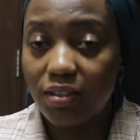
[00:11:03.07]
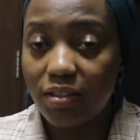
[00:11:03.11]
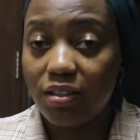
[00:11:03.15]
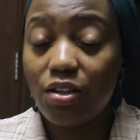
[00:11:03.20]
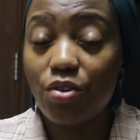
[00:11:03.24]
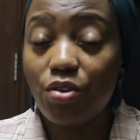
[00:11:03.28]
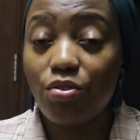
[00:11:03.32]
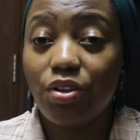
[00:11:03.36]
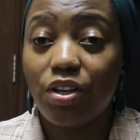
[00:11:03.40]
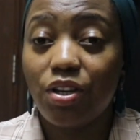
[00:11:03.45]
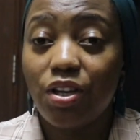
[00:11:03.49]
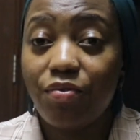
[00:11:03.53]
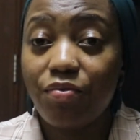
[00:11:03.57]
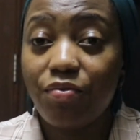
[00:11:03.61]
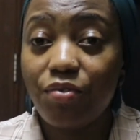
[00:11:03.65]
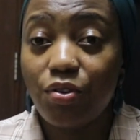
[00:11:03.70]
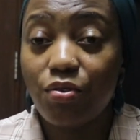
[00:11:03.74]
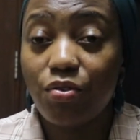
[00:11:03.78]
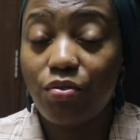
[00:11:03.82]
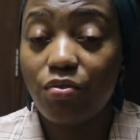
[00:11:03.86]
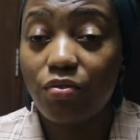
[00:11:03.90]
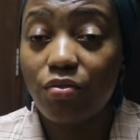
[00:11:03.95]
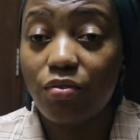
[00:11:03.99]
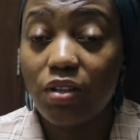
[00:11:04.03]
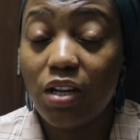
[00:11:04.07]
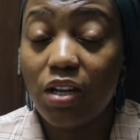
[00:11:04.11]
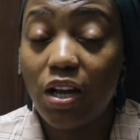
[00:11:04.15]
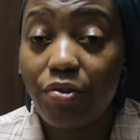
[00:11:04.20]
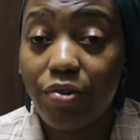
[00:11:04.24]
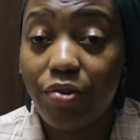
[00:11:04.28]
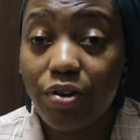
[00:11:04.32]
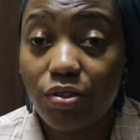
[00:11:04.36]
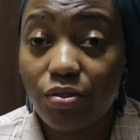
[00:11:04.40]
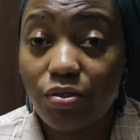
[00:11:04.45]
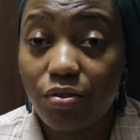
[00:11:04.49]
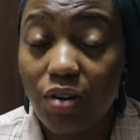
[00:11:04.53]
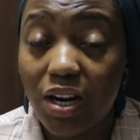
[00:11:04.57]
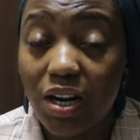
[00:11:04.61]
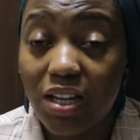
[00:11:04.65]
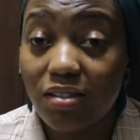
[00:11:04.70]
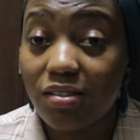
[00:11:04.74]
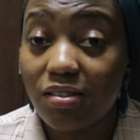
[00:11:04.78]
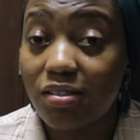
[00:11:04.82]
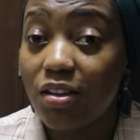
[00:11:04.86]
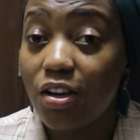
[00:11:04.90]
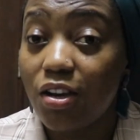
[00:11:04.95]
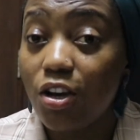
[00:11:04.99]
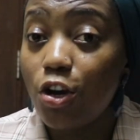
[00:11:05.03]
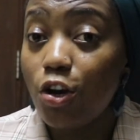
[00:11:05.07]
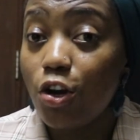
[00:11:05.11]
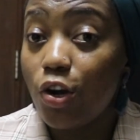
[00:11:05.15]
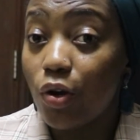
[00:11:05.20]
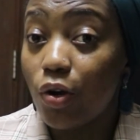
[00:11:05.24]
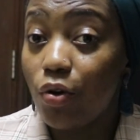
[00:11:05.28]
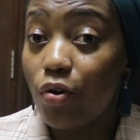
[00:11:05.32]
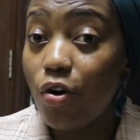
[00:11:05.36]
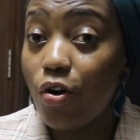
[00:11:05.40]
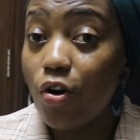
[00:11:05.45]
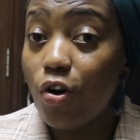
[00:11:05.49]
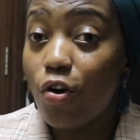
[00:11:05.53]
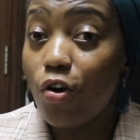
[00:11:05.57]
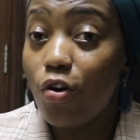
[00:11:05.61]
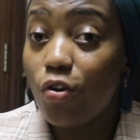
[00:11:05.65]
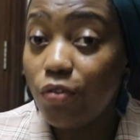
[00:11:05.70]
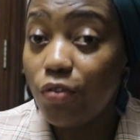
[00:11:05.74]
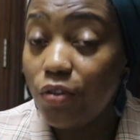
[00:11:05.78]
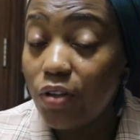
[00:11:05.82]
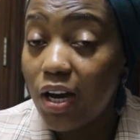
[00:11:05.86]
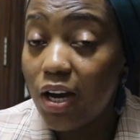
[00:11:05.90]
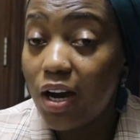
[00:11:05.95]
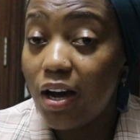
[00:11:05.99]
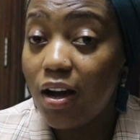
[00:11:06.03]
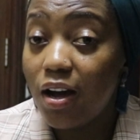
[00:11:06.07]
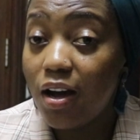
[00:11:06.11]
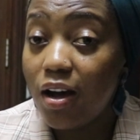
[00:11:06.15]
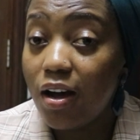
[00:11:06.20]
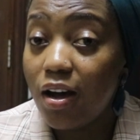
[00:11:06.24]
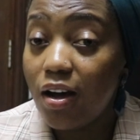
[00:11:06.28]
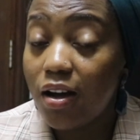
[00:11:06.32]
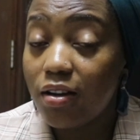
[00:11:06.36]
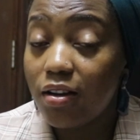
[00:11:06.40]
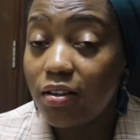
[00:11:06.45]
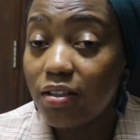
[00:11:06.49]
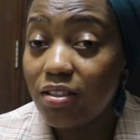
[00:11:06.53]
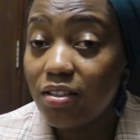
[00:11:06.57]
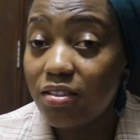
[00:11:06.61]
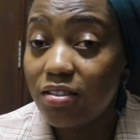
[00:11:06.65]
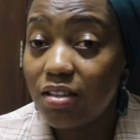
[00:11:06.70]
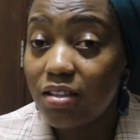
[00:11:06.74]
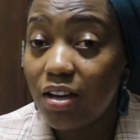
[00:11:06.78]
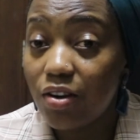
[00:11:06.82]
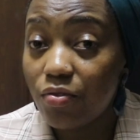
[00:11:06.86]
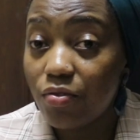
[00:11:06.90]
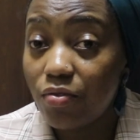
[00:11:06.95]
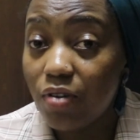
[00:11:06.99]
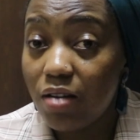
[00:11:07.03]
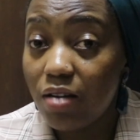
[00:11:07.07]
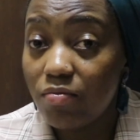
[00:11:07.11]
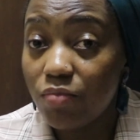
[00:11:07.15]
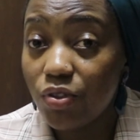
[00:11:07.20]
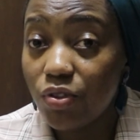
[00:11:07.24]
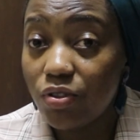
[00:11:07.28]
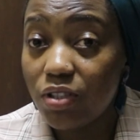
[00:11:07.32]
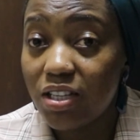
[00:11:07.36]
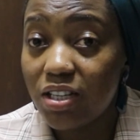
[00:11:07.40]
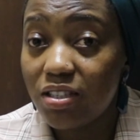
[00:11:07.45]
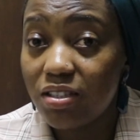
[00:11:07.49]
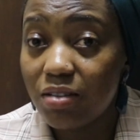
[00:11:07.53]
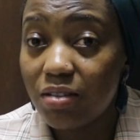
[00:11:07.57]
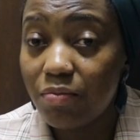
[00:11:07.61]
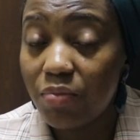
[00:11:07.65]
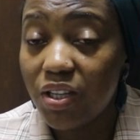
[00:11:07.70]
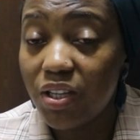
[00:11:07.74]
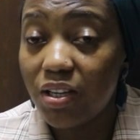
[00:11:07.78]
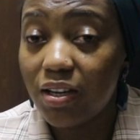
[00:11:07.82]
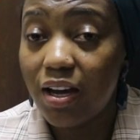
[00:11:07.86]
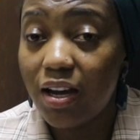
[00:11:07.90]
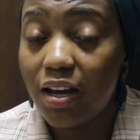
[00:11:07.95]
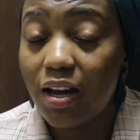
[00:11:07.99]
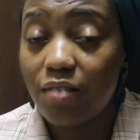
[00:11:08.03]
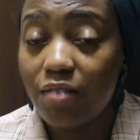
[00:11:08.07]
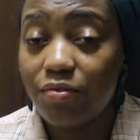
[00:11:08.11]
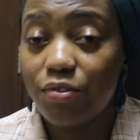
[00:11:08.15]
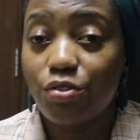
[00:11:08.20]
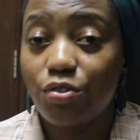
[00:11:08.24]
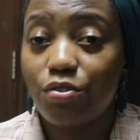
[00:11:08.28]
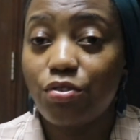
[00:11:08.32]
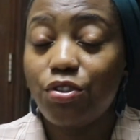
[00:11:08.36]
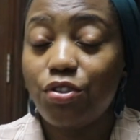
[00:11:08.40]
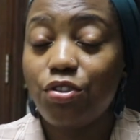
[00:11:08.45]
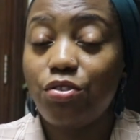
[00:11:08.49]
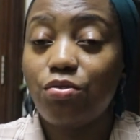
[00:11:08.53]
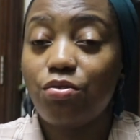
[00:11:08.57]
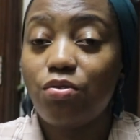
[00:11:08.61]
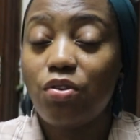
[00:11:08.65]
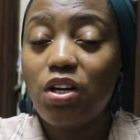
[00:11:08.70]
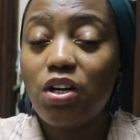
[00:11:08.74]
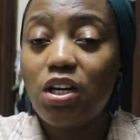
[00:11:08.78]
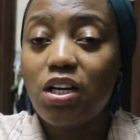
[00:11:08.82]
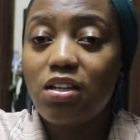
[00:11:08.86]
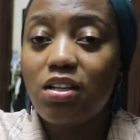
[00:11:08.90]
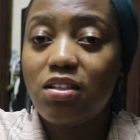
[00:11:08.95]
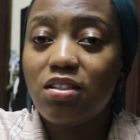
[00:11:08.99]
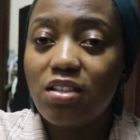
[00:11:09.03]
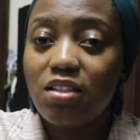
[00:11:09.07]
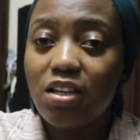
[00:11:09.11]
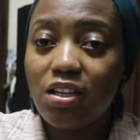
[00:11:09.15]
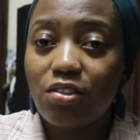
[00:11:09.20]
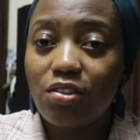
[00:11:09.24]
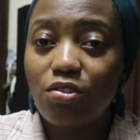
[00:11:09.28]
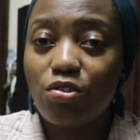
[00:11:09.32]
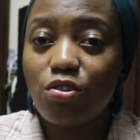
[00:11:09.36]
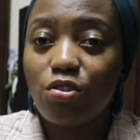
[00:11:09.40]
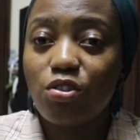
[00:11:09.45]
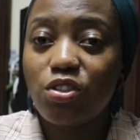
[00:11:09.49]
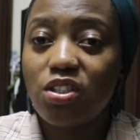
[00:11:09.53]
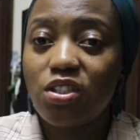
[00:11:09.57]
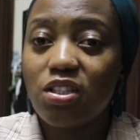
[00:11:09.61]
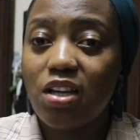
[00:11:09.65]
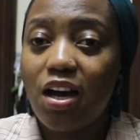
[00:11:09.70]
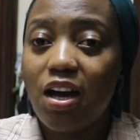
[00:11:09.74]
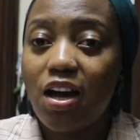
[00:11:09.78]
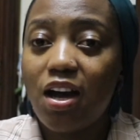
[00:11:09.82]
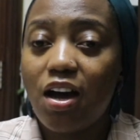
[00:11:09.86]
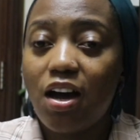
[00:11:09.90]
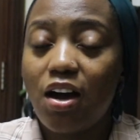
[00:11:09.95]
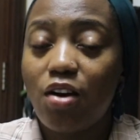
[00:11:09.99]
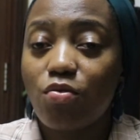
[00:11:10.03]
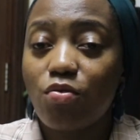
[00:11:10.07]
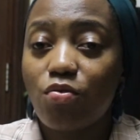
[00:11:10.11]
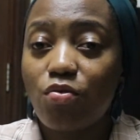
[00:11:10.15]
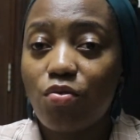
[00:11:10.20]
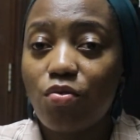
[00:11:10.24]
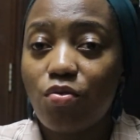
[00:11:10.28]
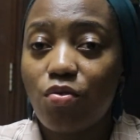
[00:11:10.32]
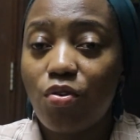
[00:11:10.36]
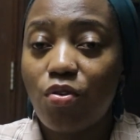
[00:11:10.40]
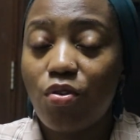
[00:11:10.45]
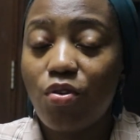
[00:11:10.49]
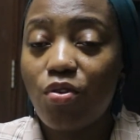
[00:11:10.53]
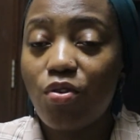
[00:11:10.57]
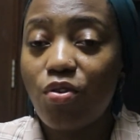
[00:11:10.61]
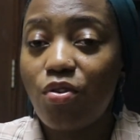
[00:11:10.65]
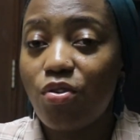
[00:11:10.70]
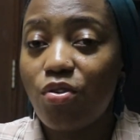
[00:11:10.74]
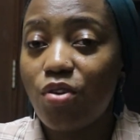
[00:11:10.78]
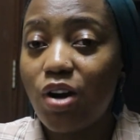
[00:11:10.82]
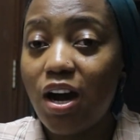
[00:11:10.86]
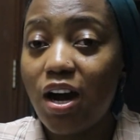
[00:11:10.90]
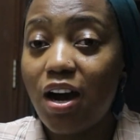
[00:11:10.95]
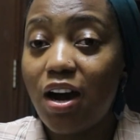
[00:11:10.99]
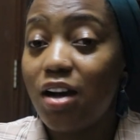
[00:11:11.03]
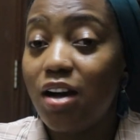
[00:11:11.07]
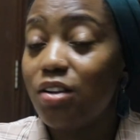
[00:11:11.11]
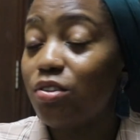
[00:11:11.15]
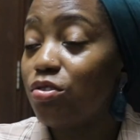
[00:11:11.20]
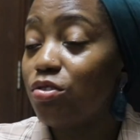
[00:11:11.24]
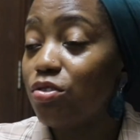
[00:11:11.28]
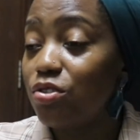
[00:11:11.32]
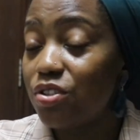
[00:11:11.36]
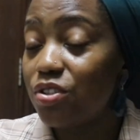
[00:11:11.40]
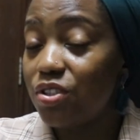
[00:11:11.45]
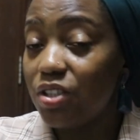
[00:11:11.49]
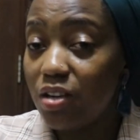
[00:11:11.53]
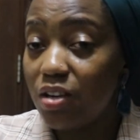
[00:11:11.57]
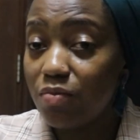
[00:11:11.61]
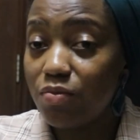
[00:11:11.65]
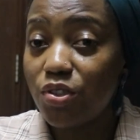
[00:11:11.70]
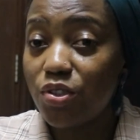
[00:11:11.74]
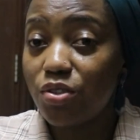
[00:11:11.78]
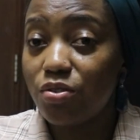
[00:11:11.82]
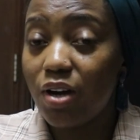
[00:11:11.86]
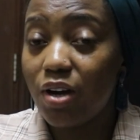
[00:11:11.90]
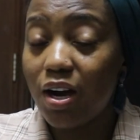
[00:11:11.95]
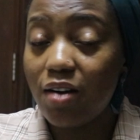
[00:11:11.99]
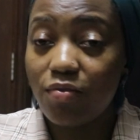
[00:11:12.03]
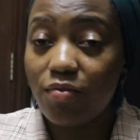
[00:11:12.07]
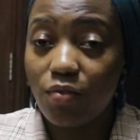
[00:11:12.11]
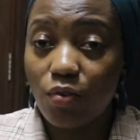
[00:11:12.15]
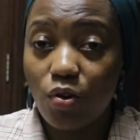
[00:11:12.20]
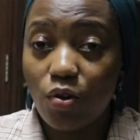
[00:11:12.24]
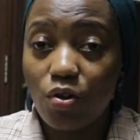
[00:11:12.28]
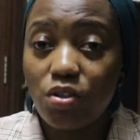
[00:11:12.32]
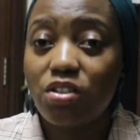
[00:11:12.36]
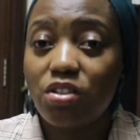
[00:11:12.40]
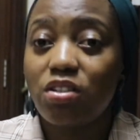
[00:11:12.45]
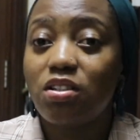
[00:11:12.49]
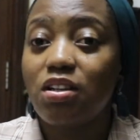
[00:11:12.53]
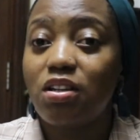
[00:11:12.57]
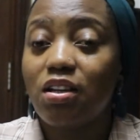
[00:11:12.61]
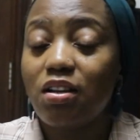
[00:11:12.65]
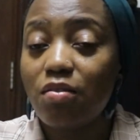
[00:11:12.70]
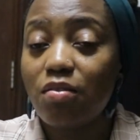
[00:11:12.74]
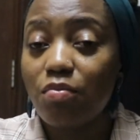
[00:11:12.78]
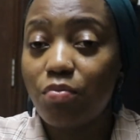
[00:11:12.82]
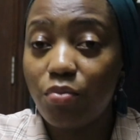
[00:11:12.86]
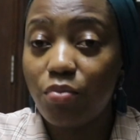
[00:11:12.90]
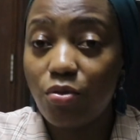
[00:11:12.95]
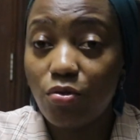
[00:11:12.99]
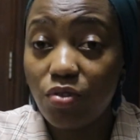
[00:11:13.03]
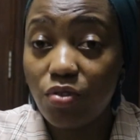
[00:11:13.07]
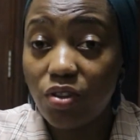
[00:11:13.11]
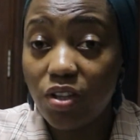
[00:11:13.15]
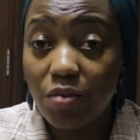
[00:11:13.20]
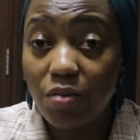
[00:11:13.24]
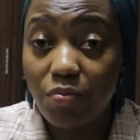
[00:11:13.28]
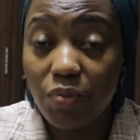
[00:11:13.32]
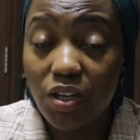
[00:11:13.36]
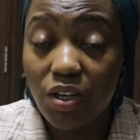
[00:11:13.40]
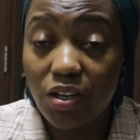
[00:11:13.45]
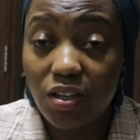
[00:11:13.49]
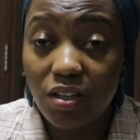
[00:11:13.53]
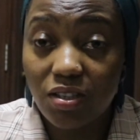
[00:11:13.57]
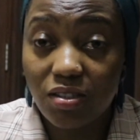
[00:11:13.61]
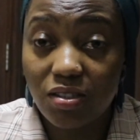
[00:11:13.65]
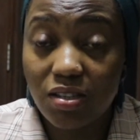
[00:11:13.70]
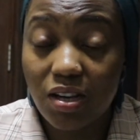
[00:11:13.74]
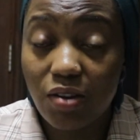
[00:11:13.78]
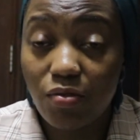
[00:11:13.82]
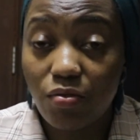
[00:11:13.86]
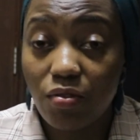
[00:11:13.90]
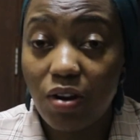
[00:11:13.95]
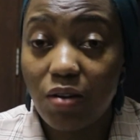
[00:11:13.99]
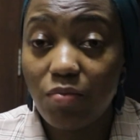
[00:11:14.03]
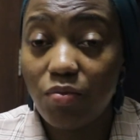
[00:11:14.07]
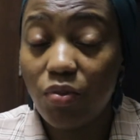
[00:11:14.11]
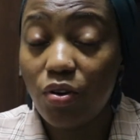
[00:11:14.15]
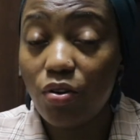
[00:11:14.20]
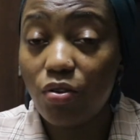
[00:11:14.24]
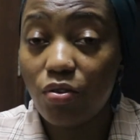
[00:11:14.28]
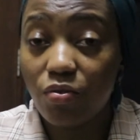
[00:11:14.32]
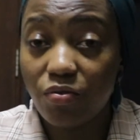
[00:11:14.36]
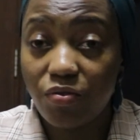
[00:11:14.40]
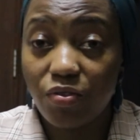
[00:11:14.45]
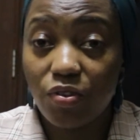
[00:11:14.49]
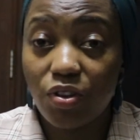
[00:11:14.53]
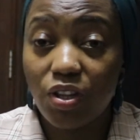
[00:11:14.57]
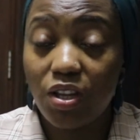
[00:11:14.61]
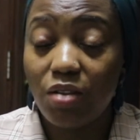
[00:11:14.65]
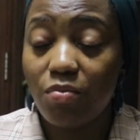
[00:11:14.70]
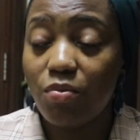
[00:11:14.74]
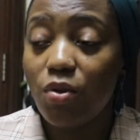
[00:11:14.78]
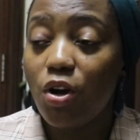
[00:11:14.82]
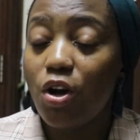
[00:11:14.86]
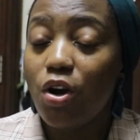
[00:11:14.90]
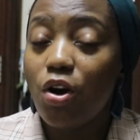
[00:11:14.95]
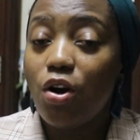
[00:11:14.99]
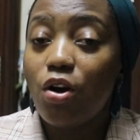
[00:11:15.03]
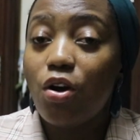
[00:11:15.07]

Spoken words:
They'll give you the restaurants. Go on Instagram, do the same thing I have told you. Take those those names you have got, put them in Instagram, look for them.